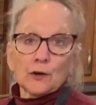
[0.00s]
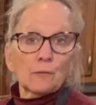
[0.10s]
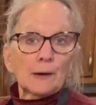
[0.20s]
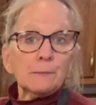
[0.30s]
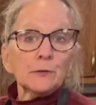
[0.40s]

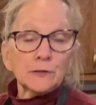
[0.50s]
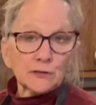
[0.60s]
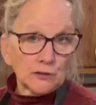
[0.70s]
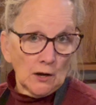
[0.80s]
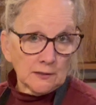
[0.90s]
cranberry
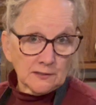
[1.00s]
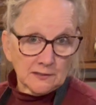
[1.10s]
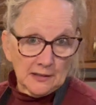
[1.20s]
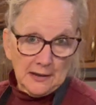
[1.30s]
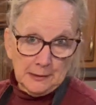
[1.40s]
sauce
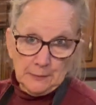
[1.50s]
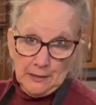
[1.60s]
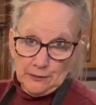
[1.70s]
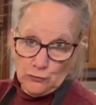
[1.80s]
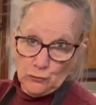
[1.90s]
that I
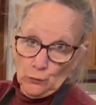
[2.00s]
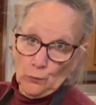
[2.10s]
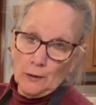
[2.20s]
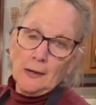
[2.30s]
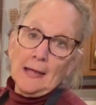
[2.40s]
made too.
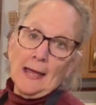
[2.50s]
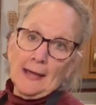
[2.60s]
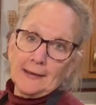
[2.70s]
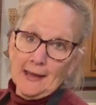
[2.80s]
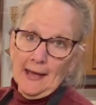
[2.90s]

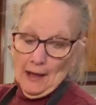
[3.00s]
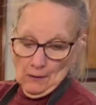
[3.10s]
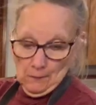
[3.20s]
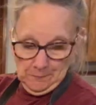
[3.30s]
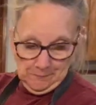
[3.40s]
And
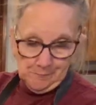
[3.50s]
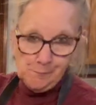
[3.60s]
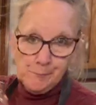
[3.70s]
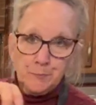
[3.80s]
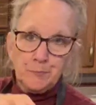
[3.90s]
now
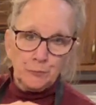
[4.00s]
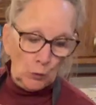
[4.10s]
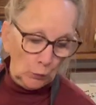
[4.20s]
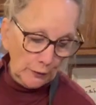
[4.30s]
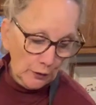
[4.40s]

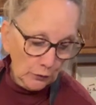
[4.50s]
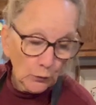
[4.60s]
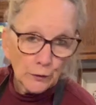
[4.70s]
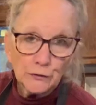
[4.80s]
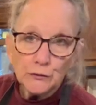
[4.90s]
we are
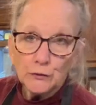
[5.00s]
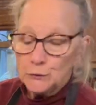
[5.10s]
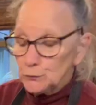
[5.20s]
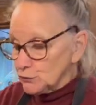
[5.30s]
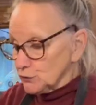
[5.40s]
going to
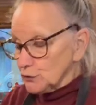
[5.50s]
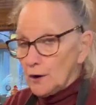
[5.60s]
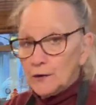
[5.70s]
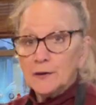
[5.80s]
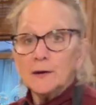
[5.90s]

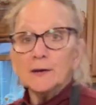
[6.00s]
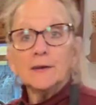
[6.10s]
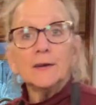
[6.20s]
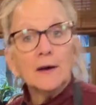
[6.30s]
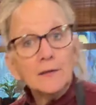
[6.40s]
start
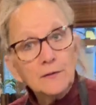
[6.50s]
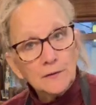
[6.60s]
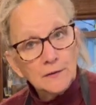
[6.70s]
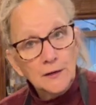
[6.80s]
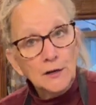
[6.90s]

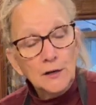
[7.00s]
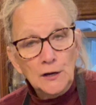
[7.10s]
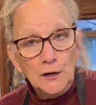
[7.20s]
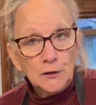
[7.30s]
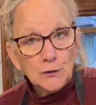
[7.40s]
another
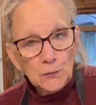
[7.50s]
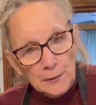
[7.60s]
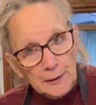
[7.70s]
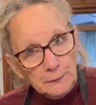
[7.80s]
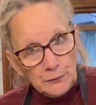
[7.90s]

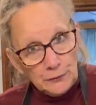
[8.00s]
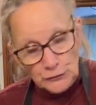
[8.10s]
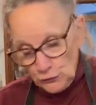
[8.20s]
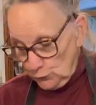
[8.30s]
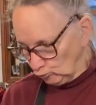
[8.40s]
cranberry
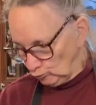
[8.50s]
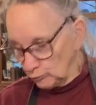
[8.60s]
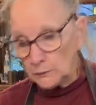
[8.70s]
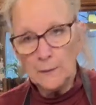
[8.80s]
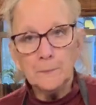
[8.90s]
juice.
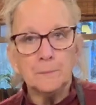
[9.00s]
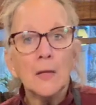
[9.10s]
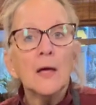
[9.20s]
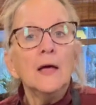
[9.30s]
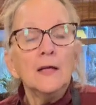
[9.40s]

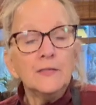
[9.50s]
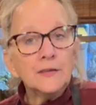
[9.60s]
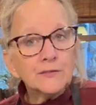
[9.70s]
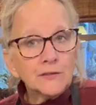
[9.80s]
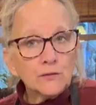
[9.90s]

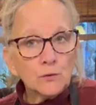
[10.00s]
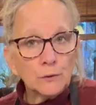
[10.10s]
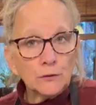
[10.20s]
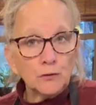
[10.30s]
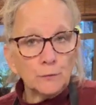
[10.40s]
This is
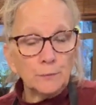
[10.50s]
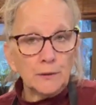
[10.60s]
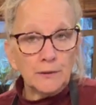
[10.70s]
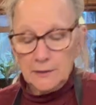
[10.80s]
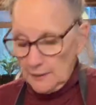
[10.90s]
going to
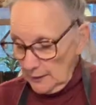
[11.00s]
be